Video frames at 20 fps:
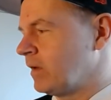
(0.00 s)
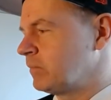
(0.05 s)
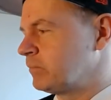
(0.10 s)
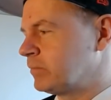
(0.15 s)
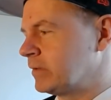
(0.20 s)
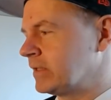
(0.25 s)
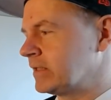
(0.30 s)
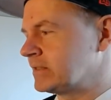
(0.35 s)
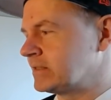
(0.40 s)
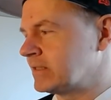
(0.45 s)

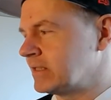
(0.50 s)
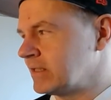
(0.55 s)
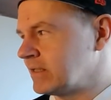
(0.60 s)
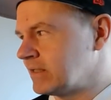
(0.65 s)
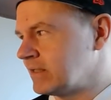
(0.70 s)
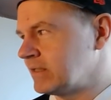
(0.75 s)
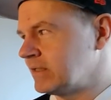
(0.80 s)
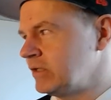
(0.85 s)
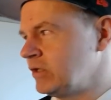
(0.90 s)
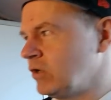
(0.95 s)
But
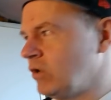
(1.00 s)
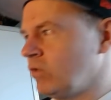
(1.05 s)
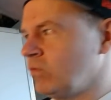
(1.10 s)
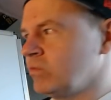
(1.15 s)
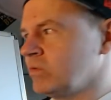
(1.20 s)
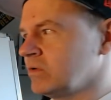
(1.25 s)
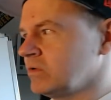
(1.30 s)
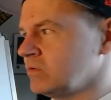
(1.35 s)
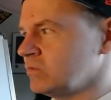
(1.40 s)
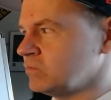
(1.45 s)
uh, you know,
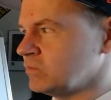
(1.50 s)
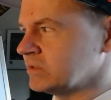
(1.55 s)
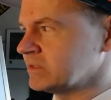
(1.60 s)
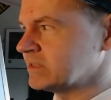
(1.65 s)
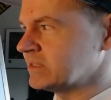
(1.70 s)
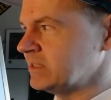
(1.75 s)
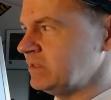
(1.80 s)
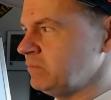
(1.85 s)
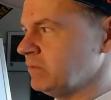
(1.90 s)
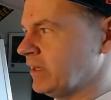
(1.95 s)
we'll we'll
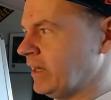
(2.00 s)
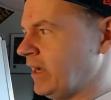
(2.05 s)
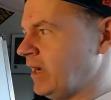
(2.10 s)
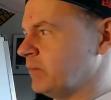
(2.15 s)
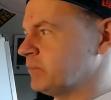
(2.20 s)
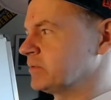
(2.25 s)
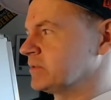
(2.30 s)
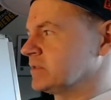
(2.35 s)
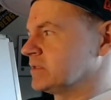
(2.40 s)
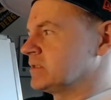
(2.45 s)
see what
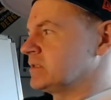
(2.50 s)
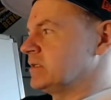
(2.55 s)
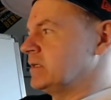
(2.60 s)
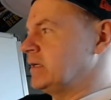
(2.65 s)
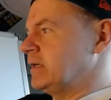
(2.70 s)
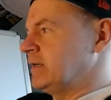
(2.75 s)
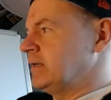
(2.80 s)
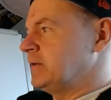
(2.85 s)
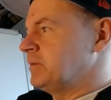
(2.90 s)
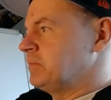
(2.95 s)
happens.
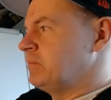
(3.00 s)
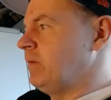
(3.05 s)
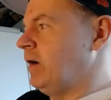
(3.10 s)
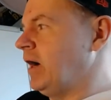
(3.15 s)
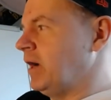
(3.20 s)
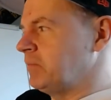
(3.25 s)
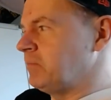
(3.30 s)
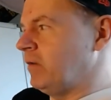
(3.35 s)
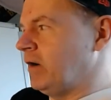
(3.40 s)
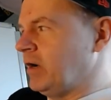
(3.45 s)
Um,
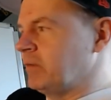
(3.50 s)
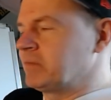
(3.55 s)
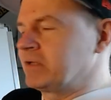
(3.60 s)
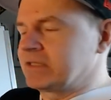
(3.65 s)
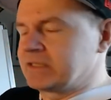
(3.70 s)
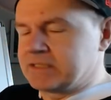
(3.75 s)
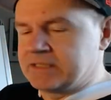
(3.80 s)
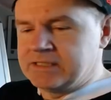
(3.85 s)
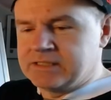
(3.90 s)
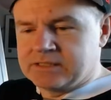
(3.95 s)
I'm I'm
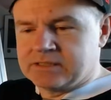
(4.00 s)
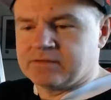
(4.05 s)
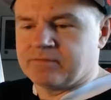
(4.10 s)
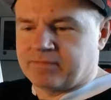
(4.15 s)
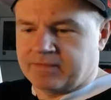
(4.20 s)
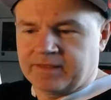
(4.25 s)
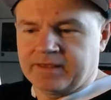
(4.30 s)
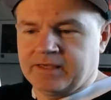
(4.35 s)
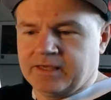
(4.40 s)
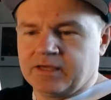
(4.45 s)
at least
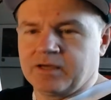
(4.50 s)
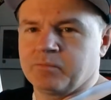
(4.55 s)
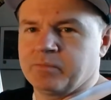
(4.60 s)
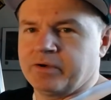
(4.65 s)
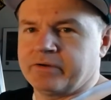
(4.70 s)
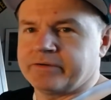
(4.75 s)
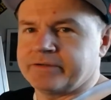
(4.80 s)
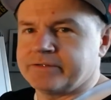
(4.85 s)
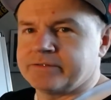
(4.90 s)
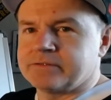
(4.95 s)
thinking
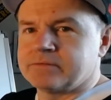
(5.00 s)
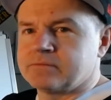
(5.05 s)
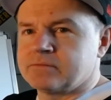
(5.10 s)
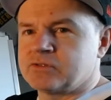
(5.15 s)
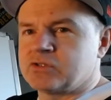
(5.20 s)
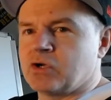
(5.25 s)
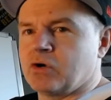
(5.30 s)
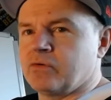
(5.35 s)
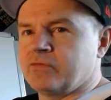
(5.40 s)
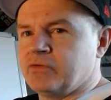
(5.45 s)
about it.
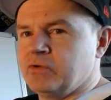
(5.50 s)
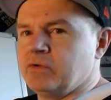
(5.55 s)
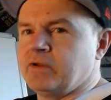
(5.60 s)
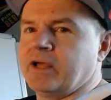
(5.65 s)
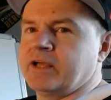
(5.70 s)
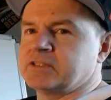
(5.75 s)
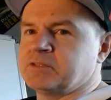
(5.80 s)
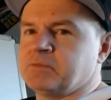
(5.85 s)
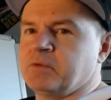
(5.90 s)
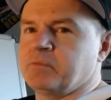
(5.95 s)
So if you'd
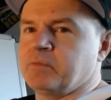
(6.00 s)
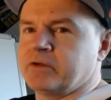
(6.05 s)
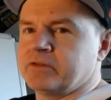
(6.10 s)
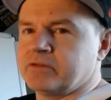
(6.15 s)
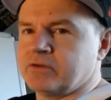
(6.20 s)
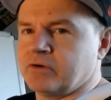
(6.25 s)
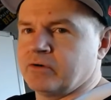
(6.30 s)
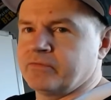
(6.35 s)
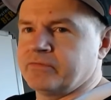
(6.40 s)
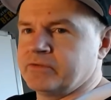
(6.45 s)
asked me a month
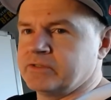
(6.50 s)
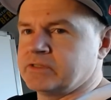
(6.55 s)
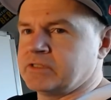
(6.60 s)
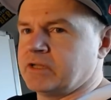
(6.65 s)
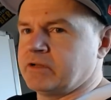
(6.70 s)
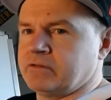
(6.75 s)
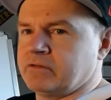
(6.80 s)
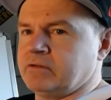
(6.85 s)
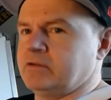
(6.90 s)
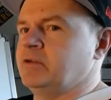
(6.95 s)
ago if you
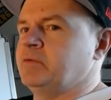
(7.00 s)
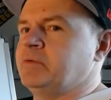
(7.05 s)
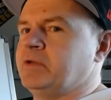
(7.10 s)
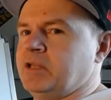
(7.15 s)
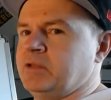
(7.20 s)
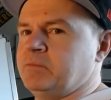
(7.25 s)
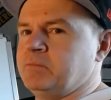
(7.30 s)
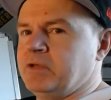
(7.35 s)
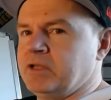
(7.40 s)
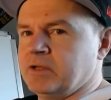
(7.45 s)
said, are there going to be
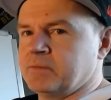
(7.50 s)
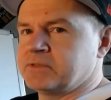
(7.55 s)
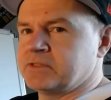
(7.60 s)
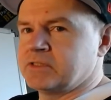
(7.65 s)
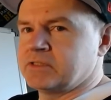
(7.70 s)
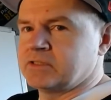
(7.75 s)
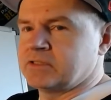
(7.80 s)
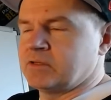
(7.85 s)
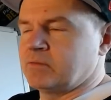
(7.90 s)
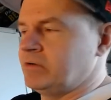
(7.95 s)
any meetups
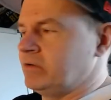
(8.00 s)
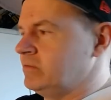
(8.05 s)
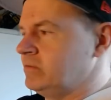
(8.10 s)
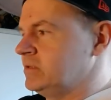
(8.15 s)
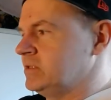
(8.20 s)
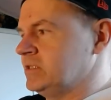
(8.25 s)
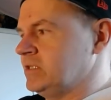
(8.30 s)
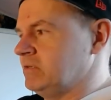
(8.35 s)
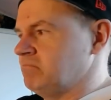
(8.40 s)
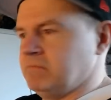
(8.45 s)
this summer, I would have
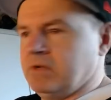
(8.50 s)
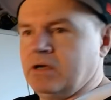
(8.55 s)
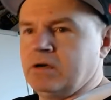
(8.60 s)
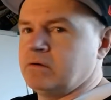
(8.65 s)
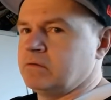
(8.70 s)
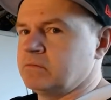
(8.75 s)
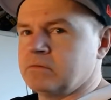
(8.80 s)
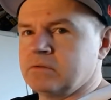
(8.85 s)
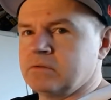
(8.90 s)
said no.